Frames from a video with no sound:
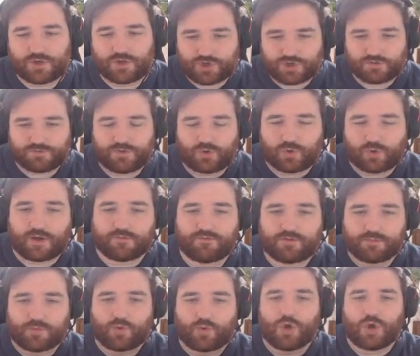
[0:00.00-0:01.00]
You should feel
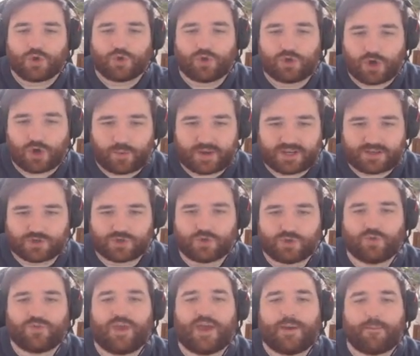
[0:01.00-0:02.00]
comfortable going
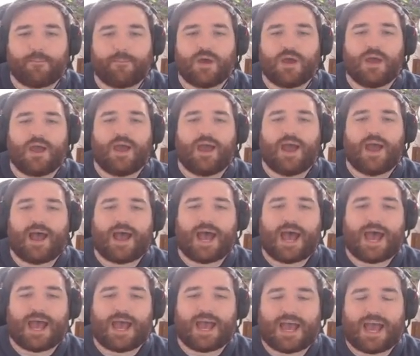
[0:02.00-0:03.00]
to them
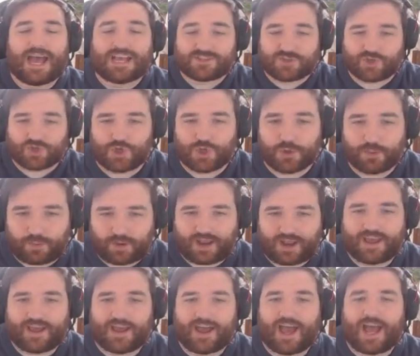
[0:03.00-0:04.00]
as a new
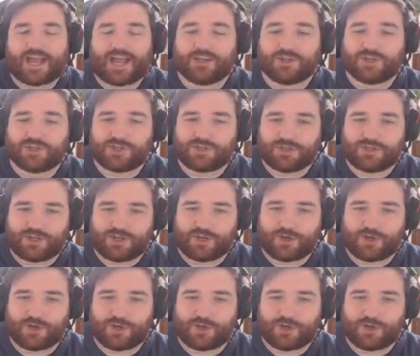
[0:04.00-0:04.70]
player and,